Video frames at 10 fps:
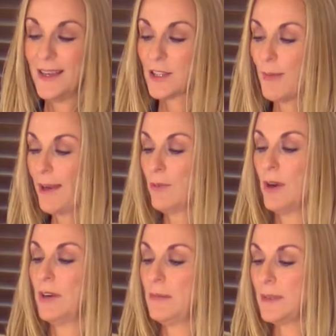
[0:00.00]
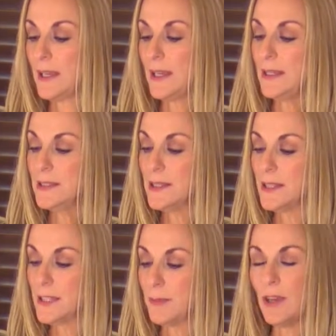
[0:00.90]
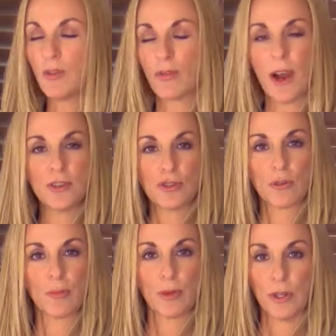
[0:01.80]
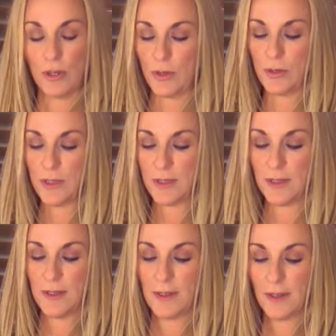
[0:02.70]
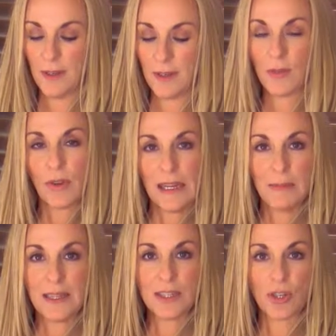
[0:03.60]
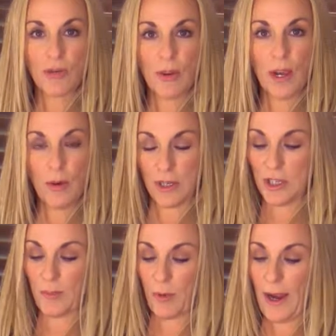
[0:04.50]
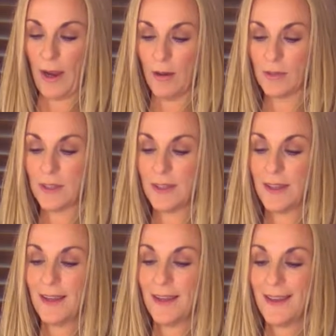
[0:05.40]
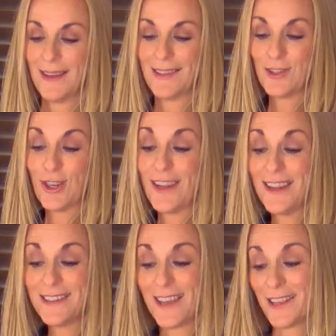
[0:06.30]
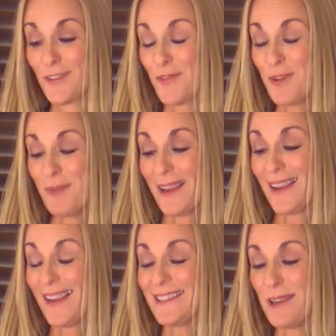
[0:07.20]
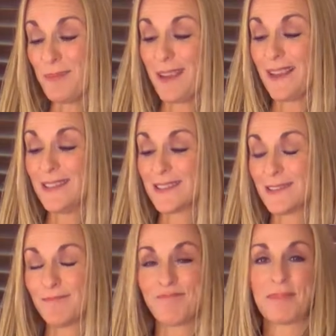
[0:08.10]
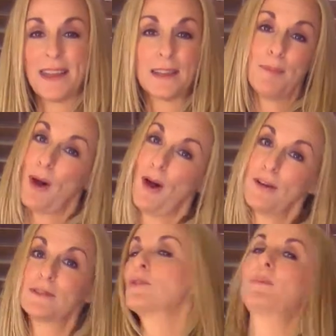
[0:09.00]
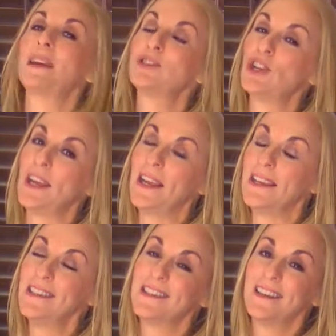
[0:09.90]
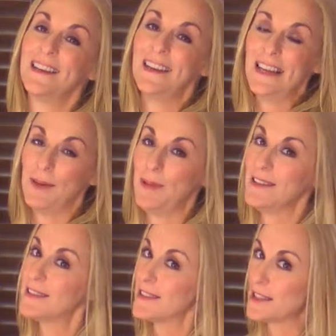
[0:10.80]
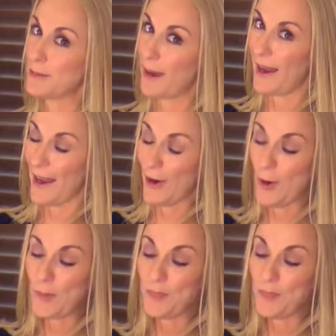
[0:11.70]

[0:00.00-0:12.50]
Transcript: So macaroni means to be crushed or bruised. Green means to grow or to sprout. And cheese has a few meanings. It means like the boss or the big cheese. It means to smile.